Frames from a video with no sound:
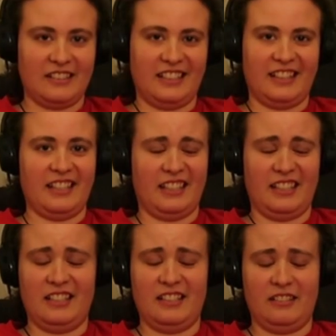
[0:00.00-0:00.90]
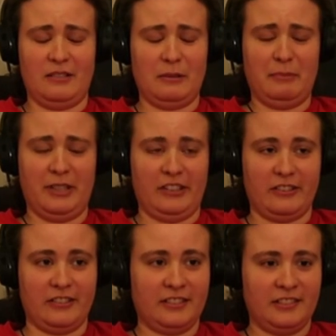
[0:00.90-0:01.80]
hardly think he's even
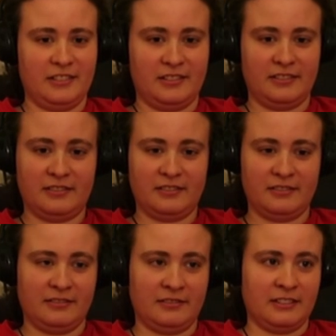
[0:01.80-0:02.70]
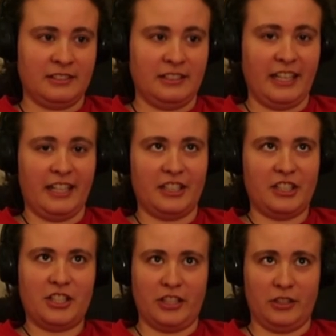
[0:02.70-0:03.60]
better.
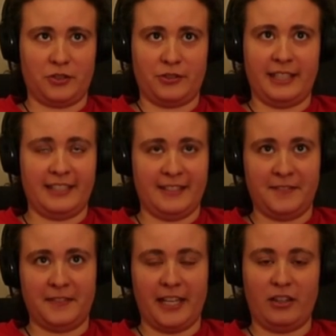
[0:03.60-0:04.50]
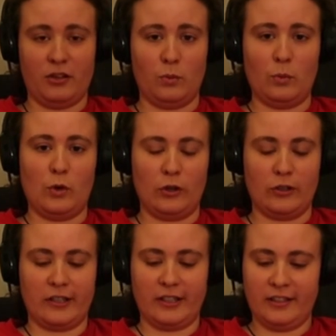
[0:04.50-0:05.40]
Taking children to fight your
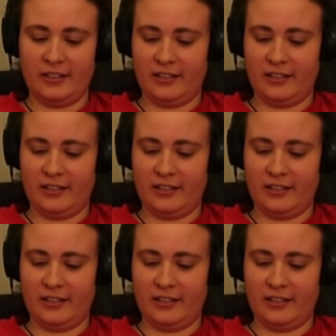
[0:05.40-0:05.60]
war.